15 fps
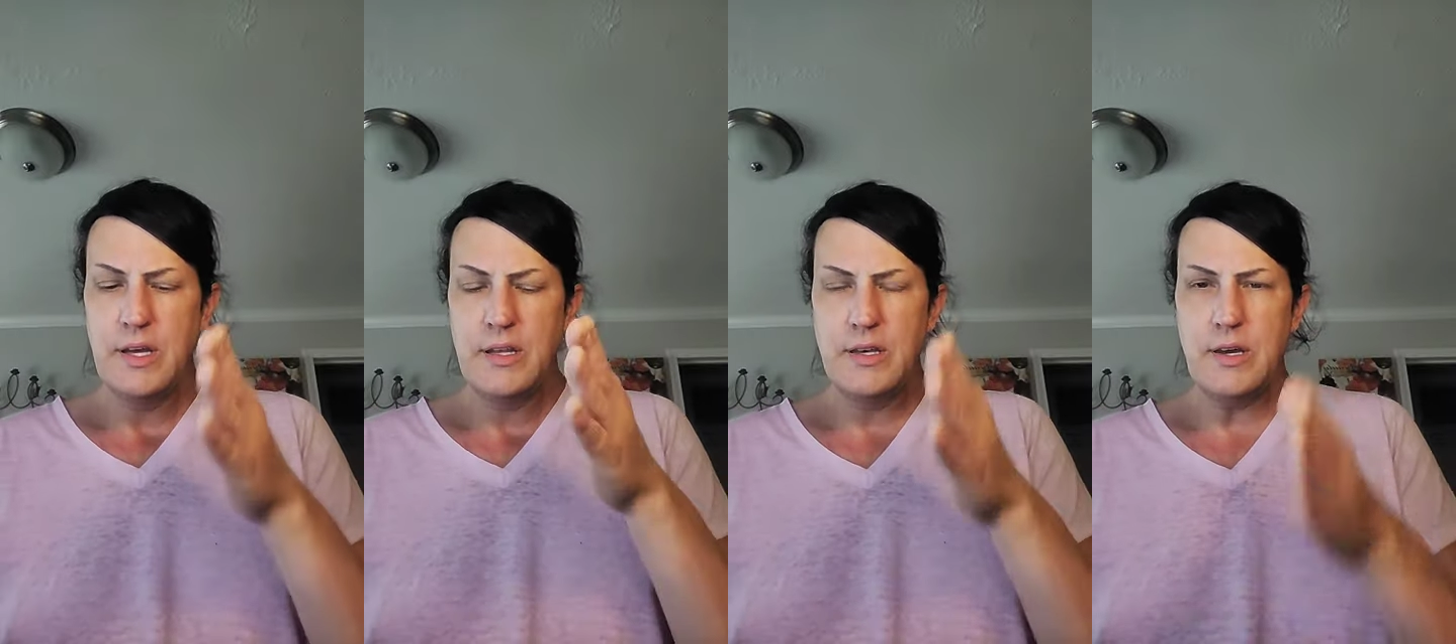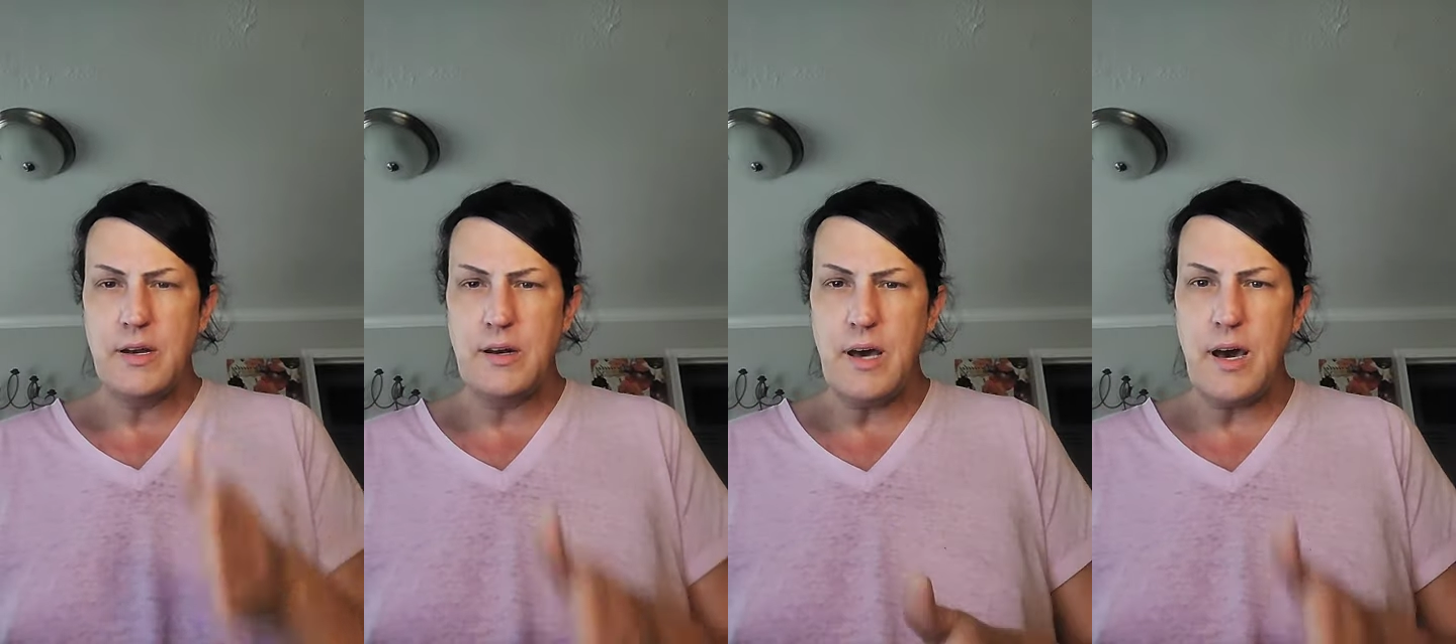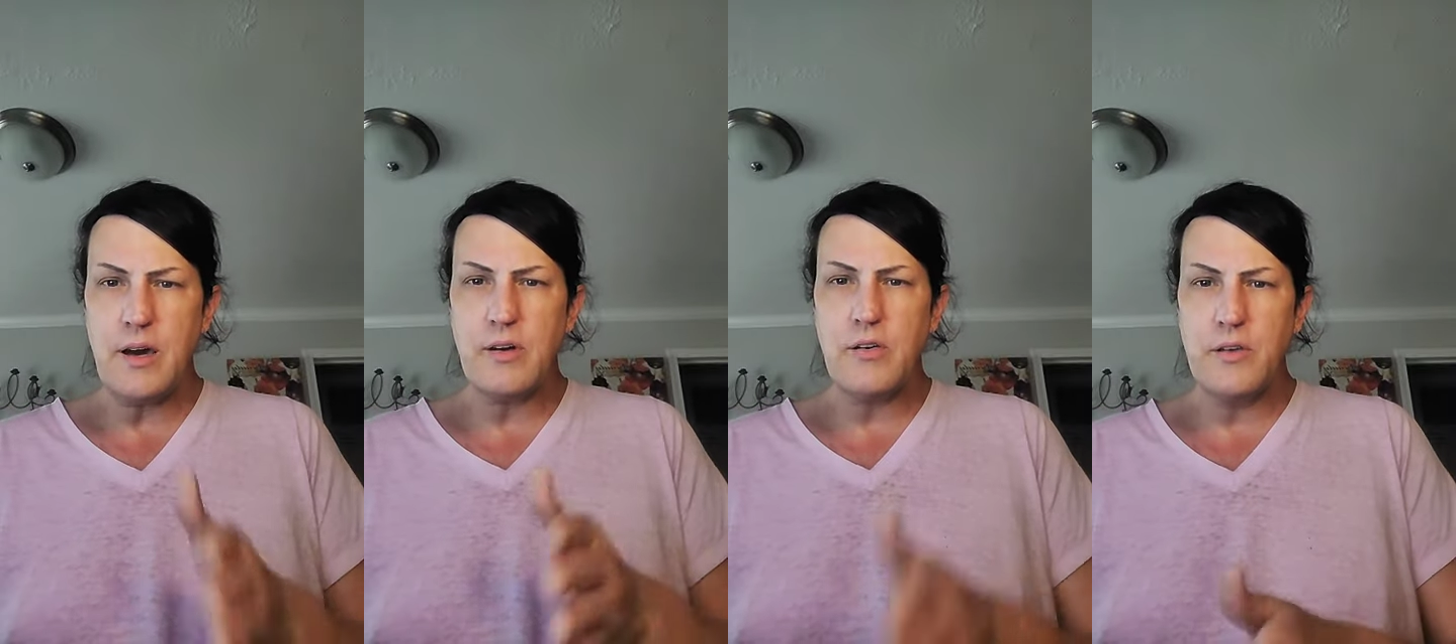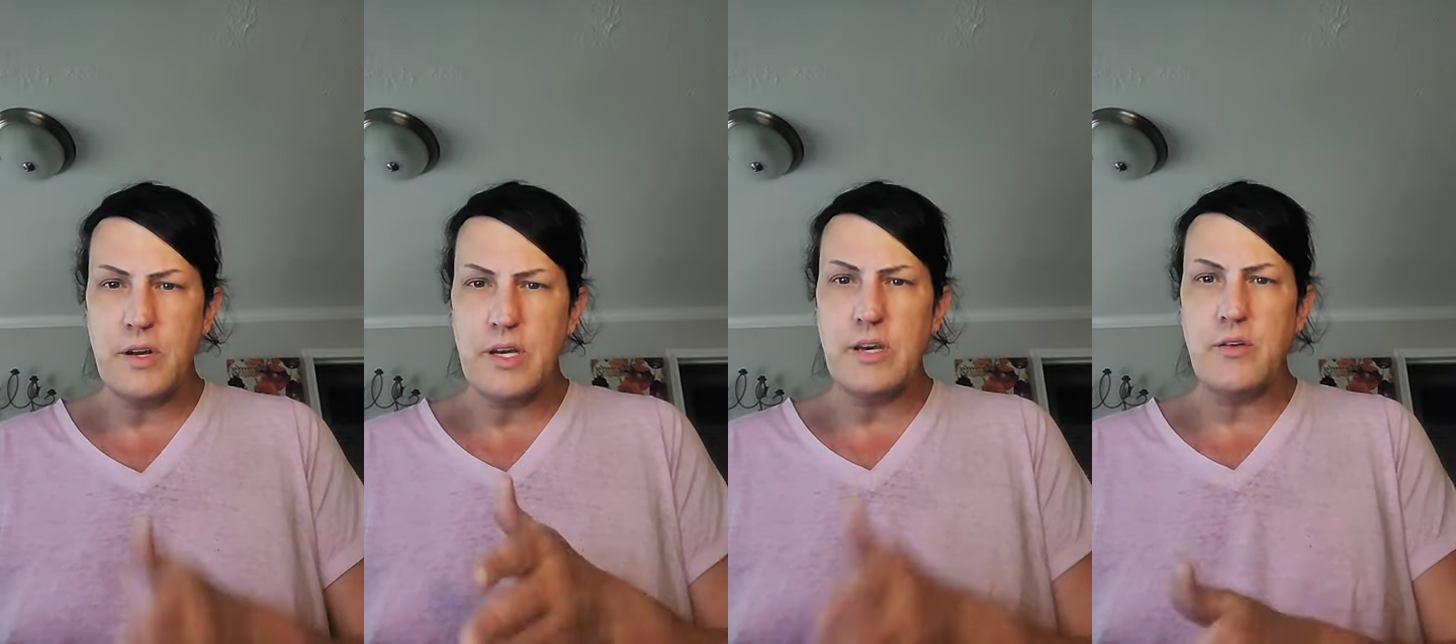You're not
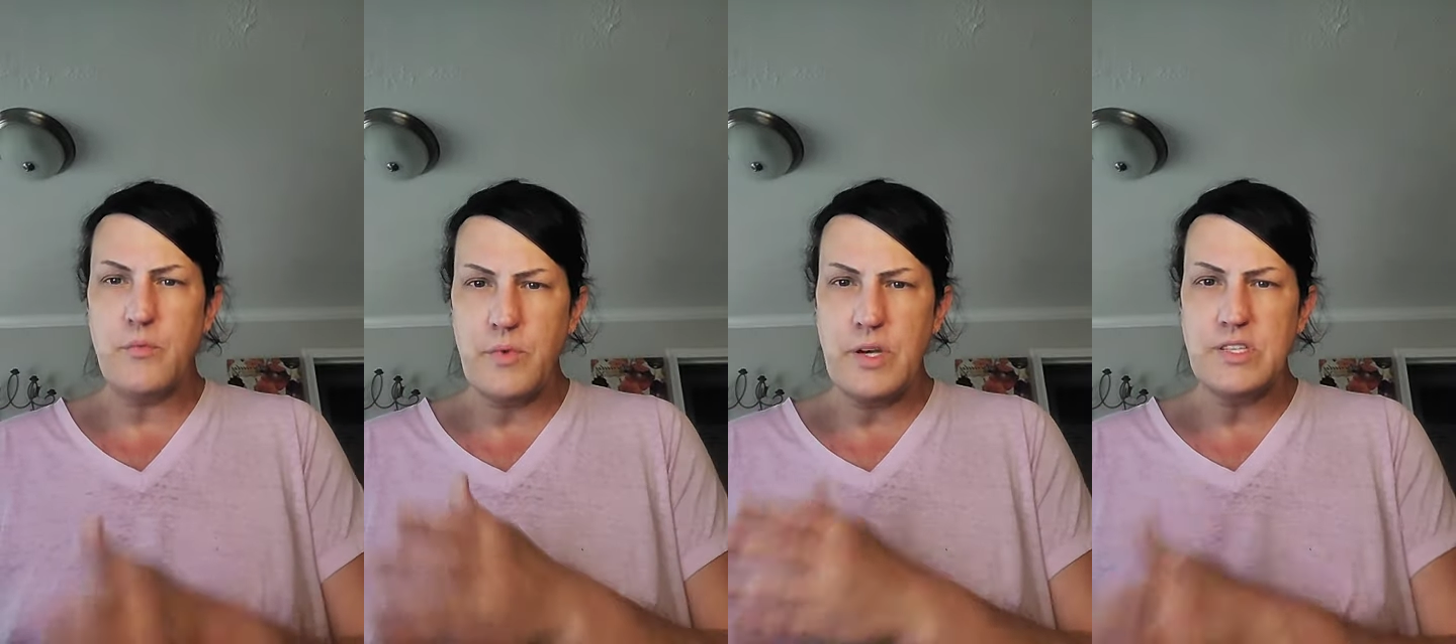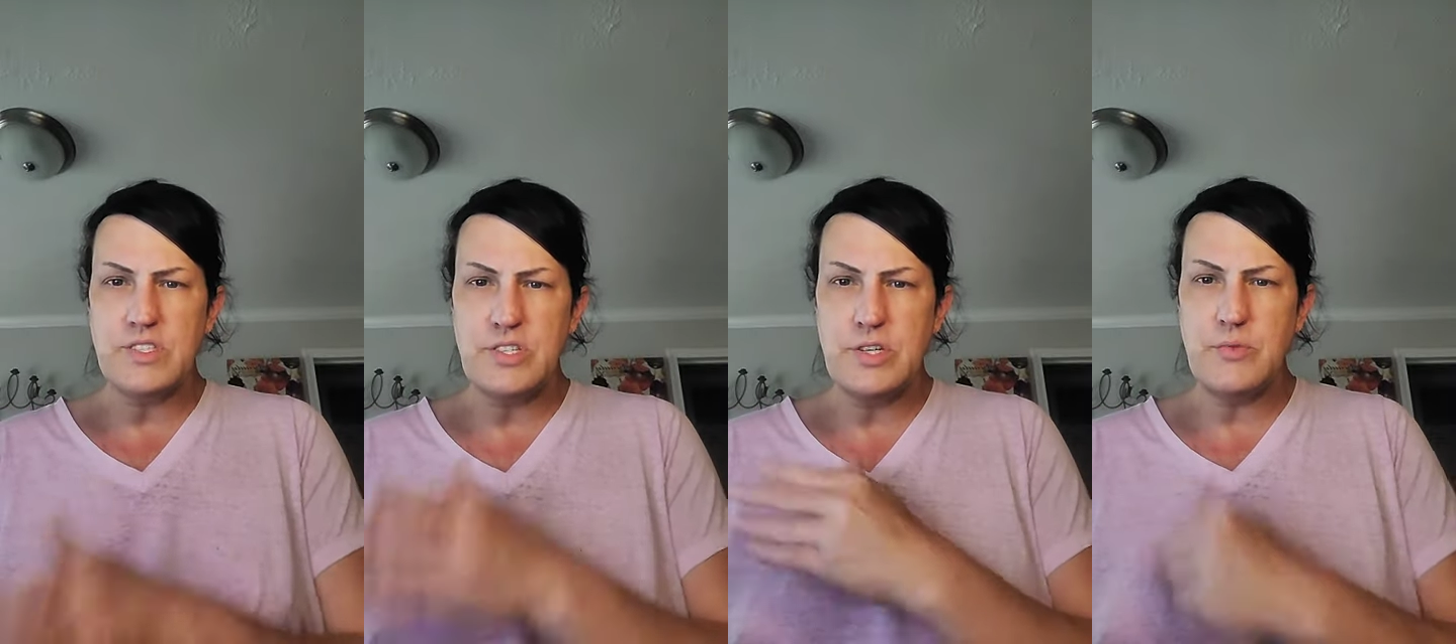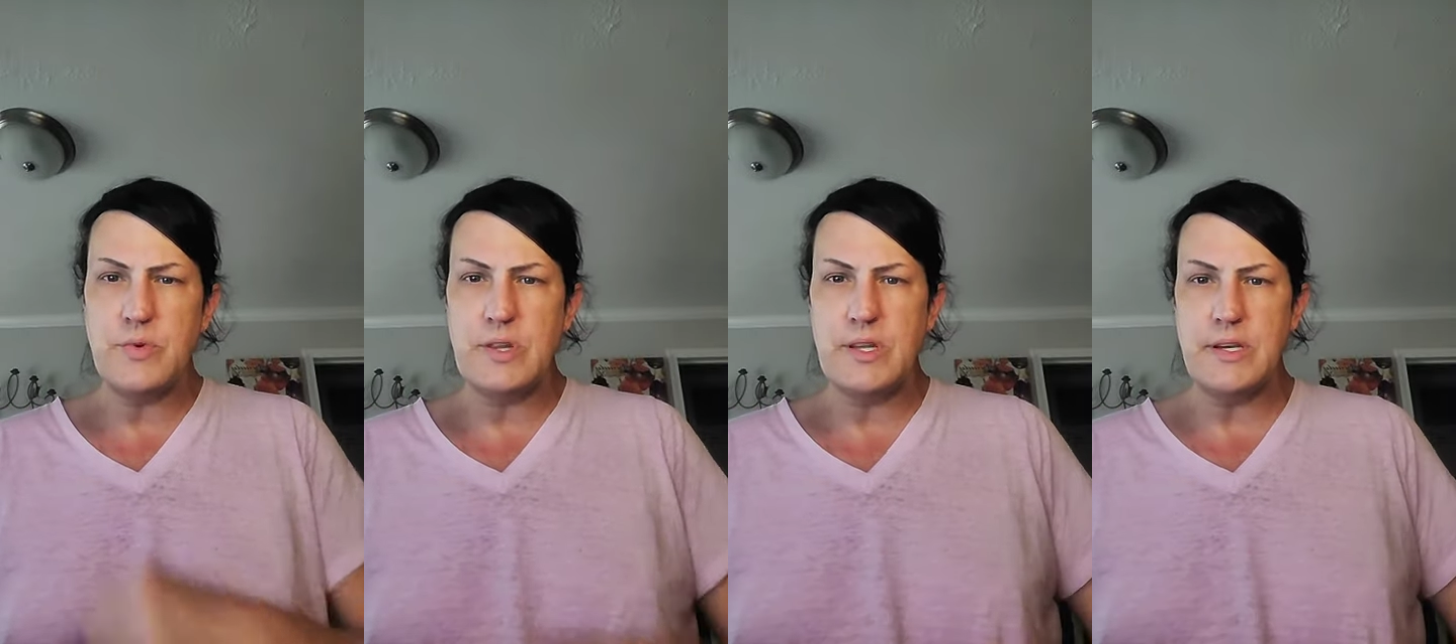going to get rich doing